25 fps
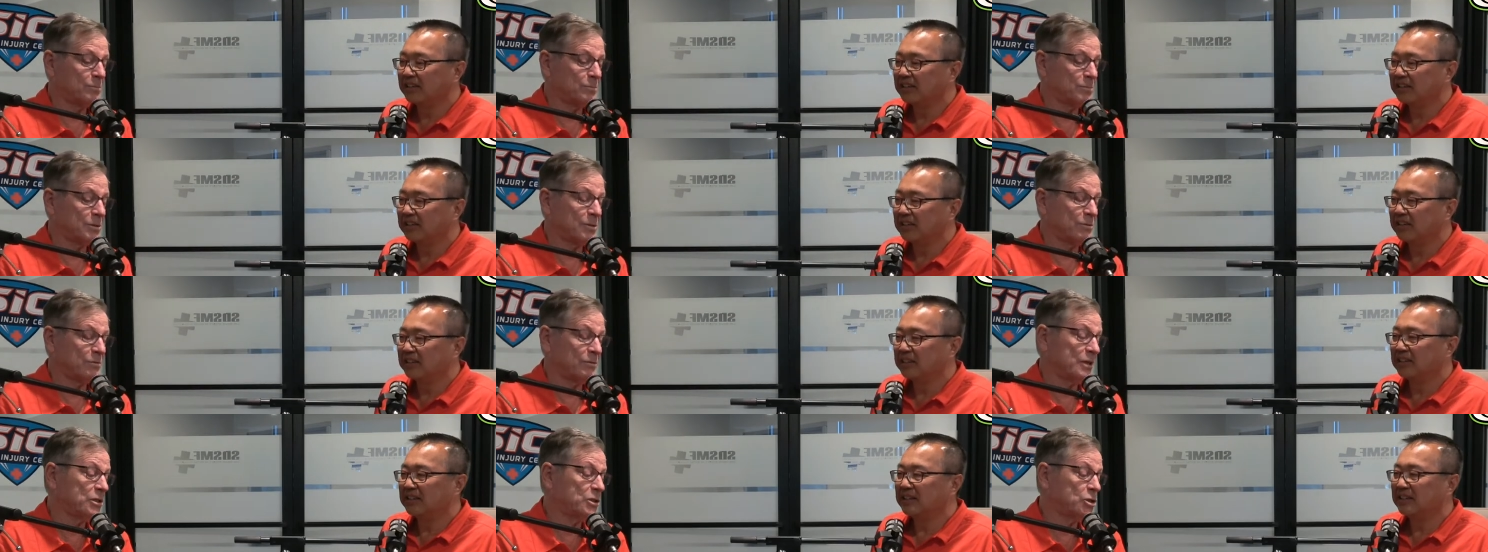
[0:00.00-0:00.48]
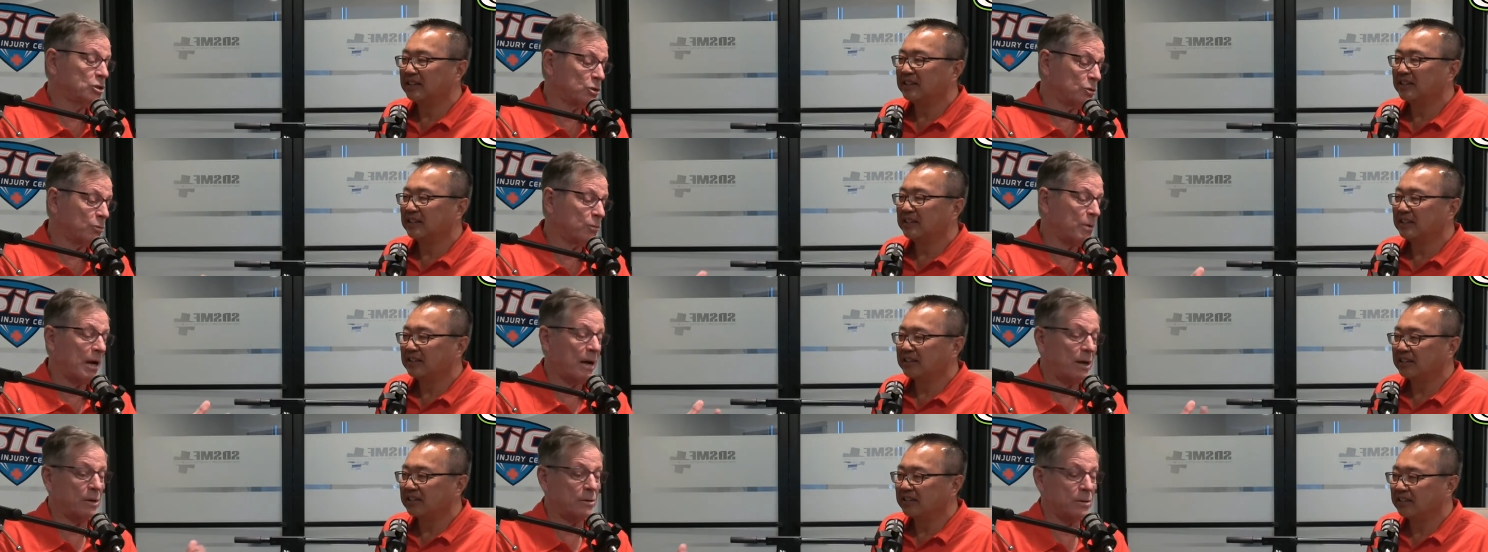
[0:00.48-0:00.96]
Speaker 1: divisional
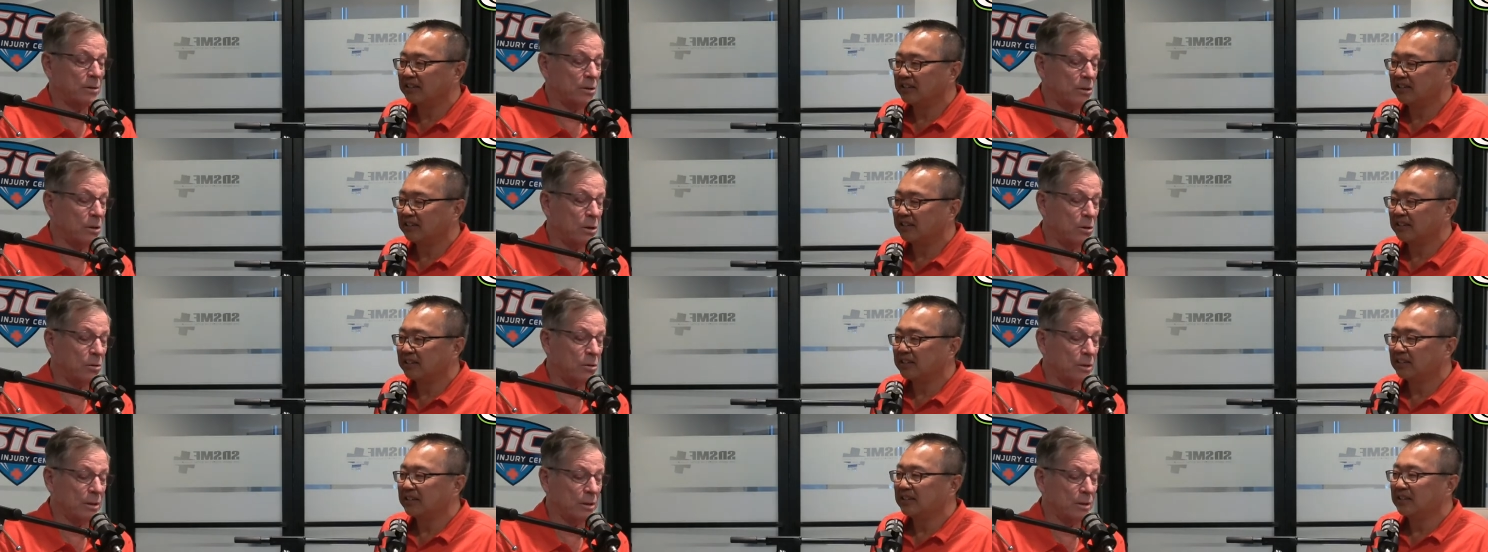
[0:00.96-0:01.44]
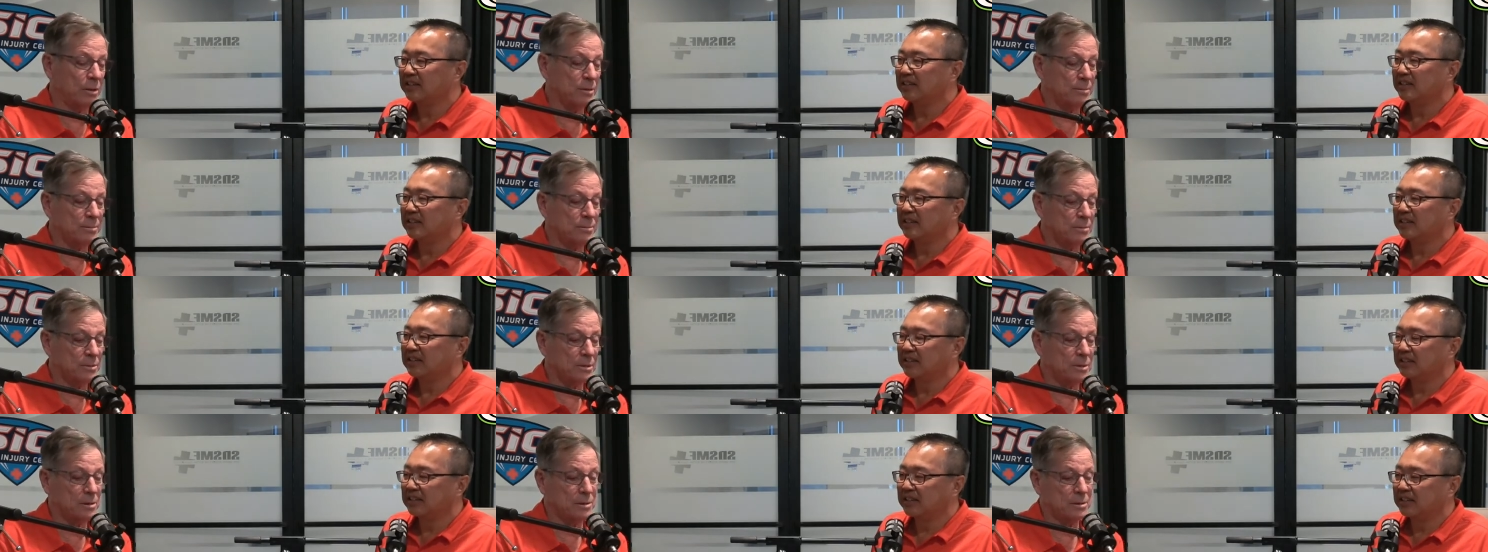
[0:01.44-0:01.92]
round to go to
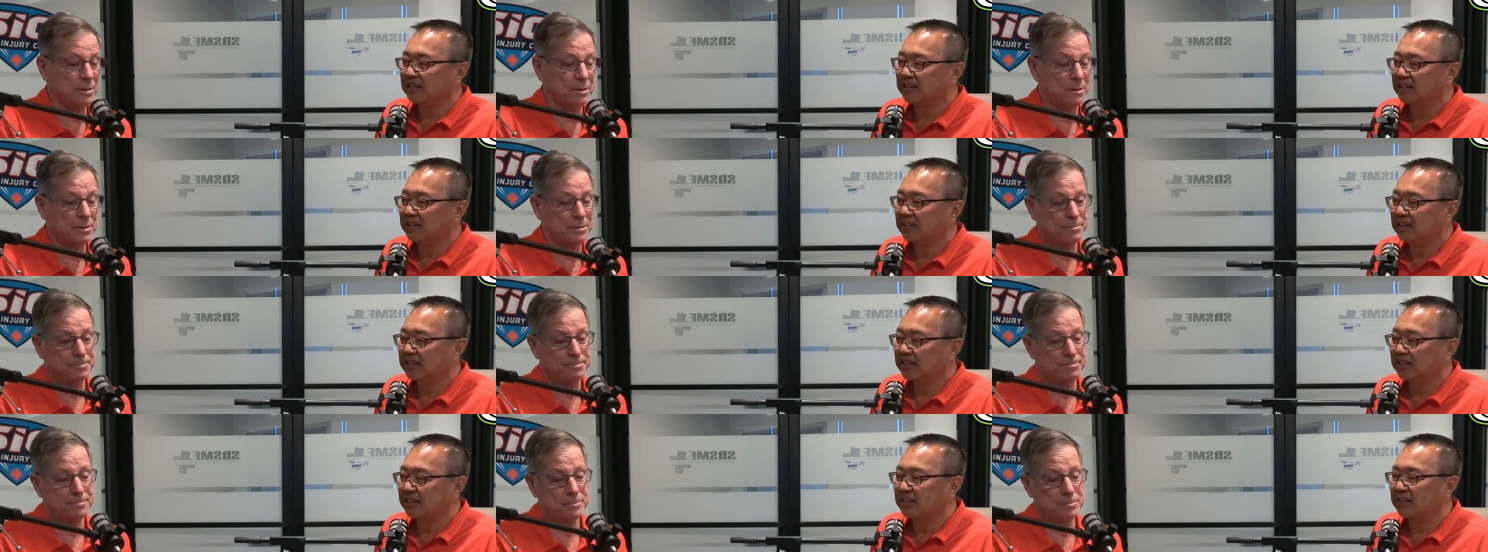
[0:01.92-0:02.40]
the, to the